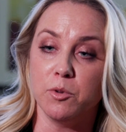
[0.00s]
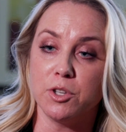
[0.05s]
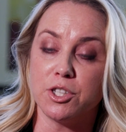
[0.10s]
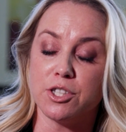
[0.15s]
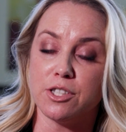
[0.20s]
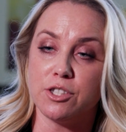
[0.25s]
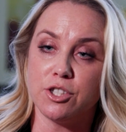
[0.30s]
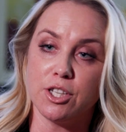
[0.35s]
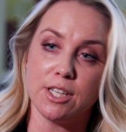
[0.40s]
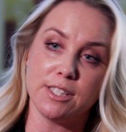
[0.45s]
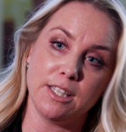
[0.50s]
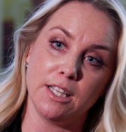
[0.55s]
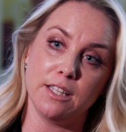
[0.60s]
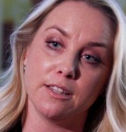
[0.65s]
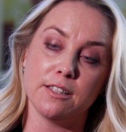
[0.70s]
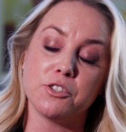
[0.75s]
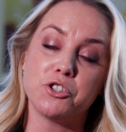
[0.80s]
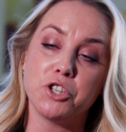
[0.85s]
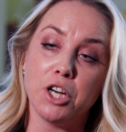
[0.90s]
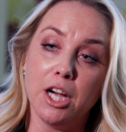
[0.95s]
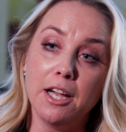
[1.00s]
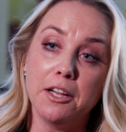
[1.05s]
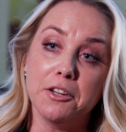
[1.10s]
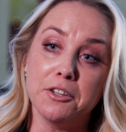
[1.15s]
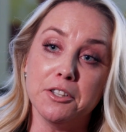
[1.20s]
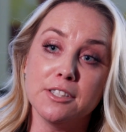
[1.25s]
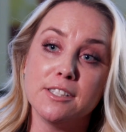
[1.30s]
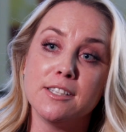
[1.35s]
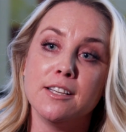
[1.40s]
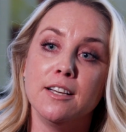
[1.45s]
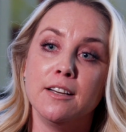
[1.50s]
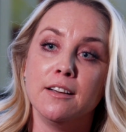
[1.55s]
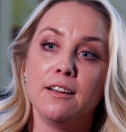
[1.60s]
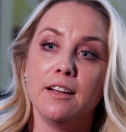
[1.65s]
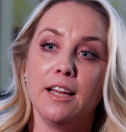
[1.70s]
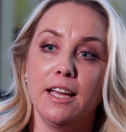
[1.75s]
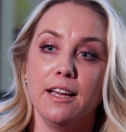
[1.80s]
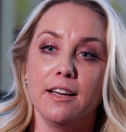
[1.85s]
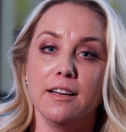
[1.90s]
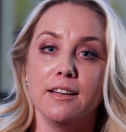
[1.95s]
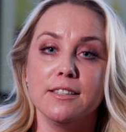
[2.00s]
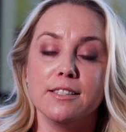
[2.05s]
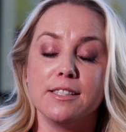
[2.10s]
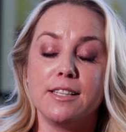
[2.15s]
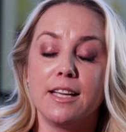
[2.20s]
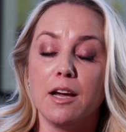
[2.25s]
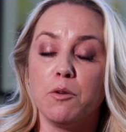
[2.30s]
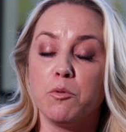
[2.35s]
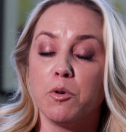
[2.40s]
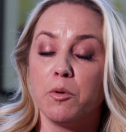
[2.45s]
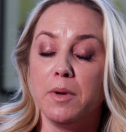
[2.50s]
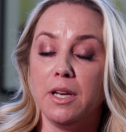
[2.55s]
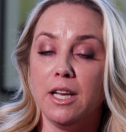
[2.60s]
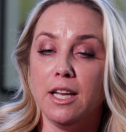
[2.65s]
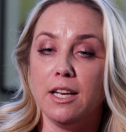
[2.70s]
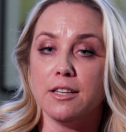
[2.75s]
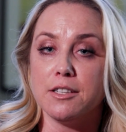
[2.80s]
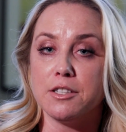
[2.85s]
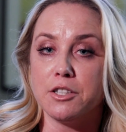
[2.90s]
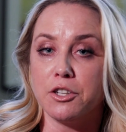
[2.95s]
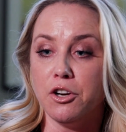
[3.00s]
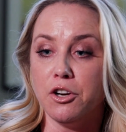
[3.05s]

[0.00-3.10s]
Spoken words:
which is gestate this child and get where we needed to